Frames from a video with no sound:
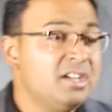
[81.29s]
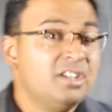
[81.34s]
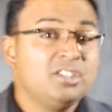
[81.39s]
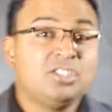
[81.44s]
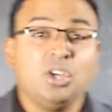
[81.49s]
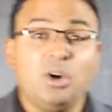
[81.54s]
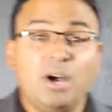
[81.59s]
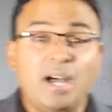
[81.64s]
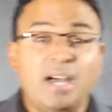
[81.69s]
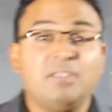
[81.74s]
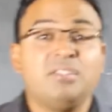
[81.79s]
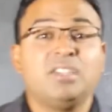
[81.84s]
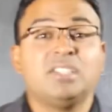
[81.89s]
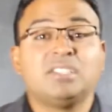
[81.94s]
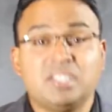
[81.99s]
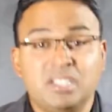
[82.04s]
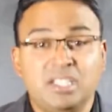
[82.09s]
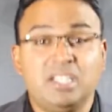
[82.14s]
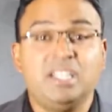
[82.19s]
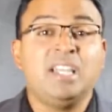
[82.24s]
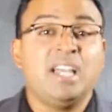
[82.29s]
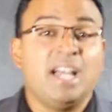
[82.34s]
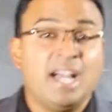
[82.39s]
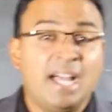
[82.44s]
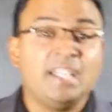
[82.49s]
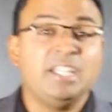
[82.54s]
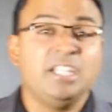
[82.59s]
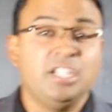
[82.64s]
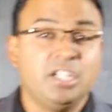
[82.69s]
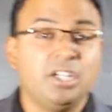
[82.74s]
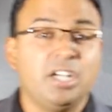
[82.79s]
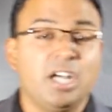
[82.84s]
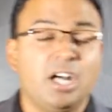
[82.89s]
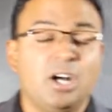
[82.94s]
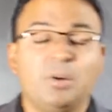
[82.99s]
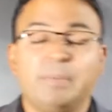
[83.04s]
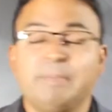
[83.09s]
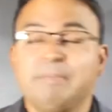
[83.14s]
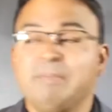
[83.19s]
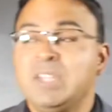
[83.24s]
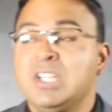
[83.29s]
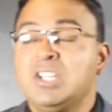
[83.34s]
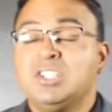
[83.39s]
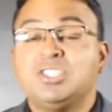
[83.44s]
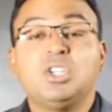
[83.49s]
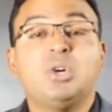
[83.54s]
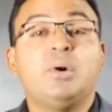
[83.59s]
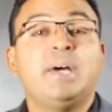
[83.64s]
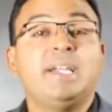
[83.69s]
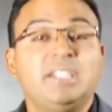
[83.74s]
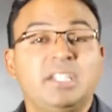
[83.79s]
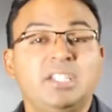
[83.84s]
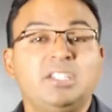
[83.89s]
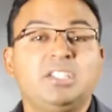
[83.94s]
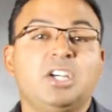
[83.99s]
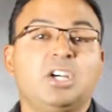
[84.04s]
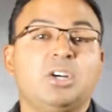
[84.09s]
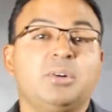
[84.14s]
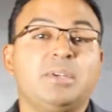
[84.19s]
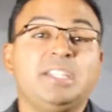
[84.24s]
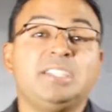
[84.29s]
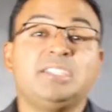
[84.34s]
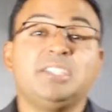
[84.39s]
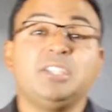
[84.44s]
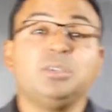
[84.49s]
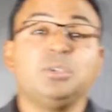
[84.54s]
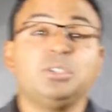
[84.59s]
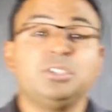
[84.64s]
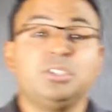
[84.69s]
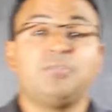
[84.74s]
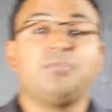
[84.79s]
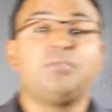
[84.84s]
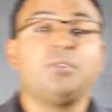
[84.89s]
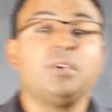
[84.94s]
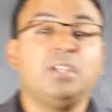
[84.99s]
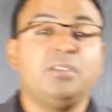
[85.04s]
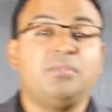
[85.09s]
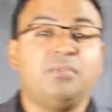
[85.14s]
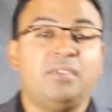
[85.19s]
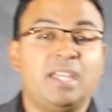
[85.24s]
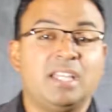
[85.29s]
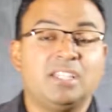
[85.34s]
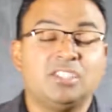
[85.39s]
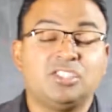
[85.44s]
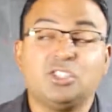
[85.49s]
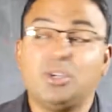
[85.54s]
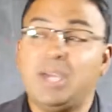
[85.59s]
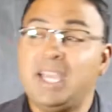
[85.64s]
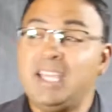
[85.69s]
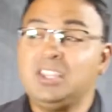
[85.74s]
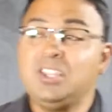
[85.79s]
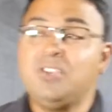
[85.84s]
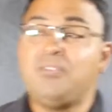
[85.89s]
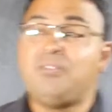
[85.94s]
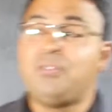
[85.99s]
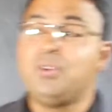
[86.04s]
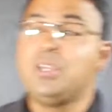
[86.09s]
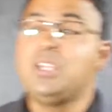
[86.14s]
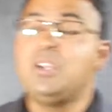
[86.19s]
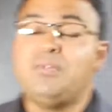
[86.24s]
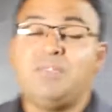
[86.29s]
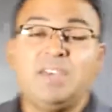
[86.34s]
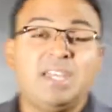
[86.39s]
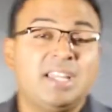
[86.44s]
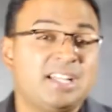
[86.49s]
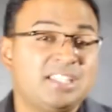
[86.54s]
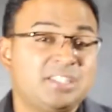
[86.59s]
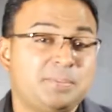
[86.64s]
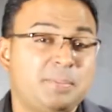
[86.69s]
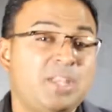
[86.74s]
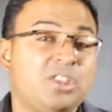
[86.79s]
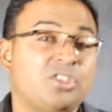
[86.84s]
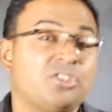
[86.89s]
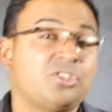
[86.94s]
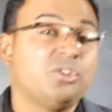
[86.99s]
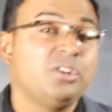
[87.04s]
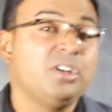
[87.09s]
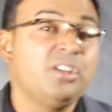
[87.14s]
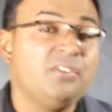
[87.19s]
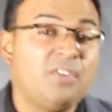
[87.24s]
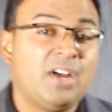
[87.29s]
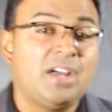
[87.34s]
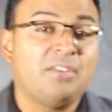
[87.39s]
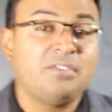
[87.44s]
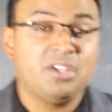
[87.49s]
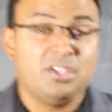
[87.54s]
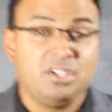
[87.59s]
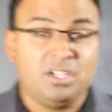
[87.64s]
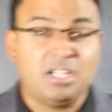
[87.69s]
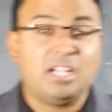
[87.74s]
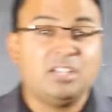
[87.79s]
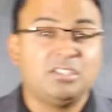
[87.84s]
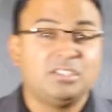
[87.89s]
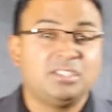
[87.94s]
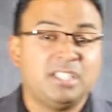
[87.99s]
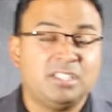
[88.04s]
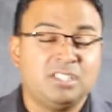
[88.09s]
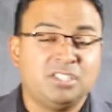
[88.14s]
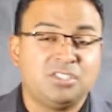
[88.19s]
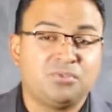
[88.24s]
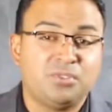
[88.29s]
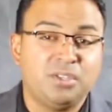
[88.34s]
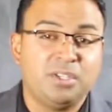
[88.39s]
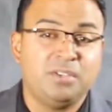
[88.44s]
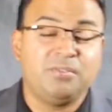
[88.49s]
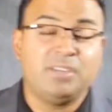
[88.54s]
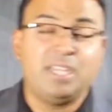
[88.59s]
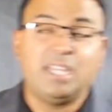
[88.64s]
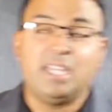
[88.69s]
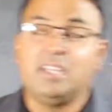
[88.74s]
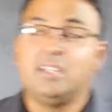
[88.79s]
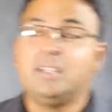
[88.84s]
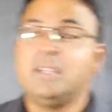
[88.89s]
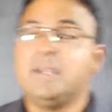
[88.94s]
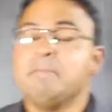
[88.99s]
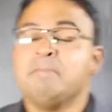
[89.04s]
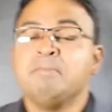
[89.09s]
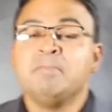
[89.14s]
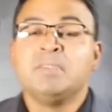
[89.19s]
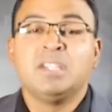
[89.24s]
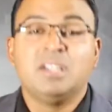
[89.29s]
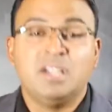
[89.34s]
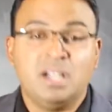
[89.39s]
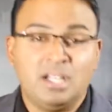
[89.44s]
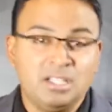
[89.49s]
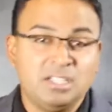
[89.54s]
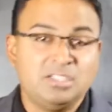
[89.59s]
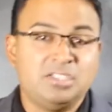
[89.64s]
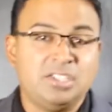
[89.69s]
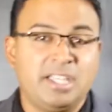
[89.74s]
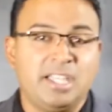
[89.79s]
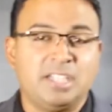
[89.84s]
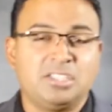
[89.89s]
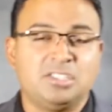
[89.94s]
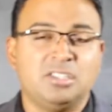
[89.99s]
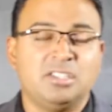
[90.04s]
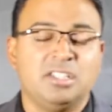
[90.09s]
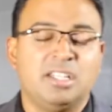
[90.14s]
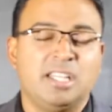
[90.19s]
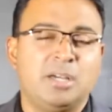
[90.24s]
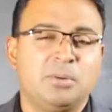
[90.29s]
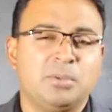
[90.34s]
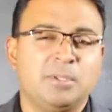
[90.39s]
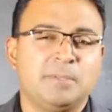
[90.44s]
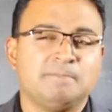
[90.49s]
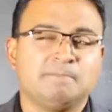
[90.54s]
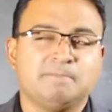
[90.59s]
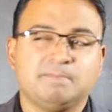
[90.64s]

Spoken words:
So obviously I need to go." So I did go, and he said it was a free event. So at the free event, I spent $3,500 at this free event. I'll let you catch on to that one.